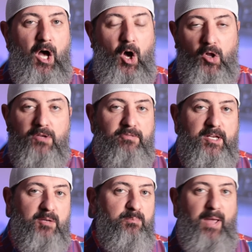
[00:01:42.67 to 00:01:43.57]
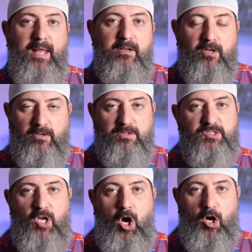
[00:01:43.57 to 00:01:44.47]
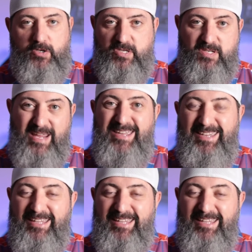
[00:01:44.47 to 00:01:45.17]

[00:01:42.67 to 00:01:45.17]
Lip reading: All of the competitors are staying